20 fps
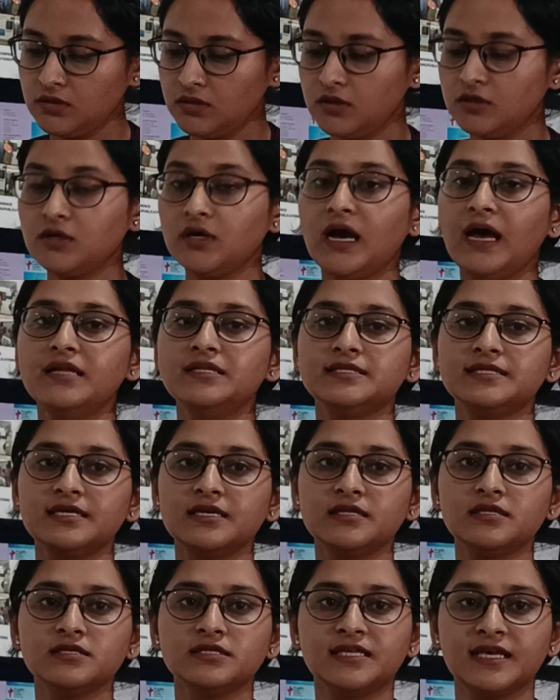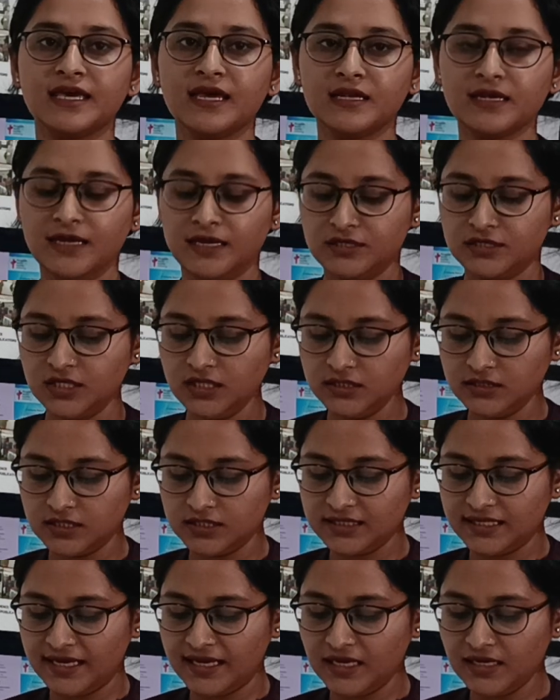I'll say the second line drugs. The
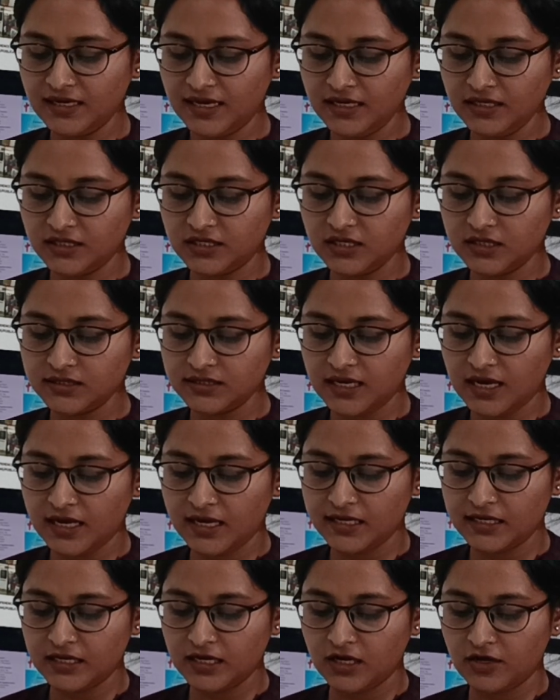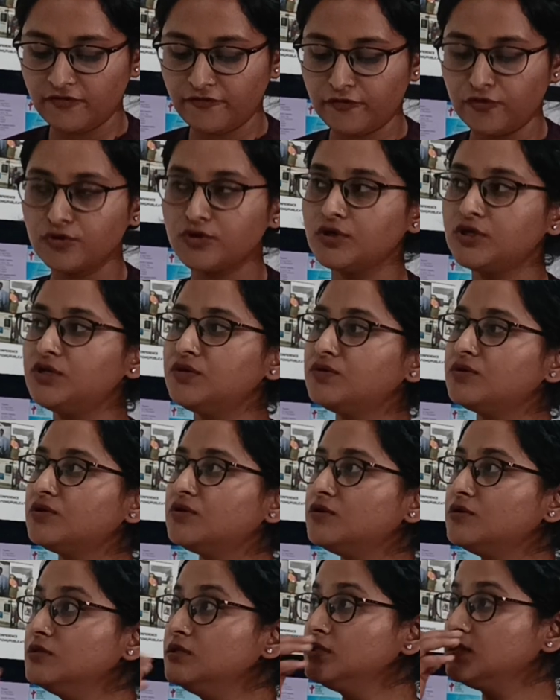second line drugs are
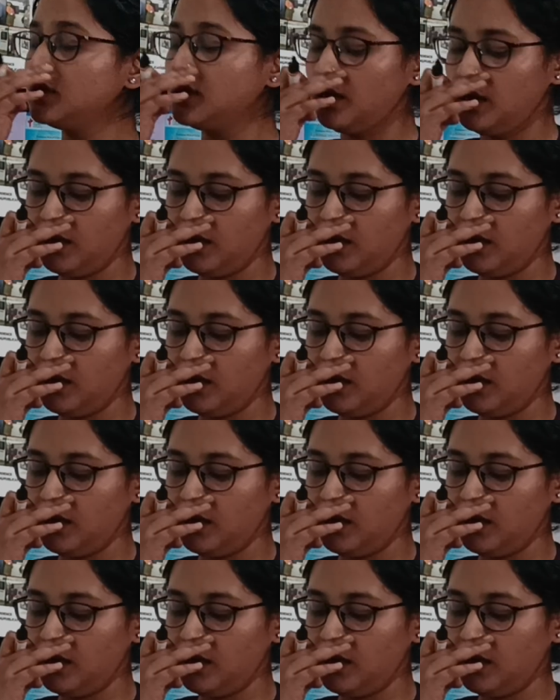fluoroquinolones.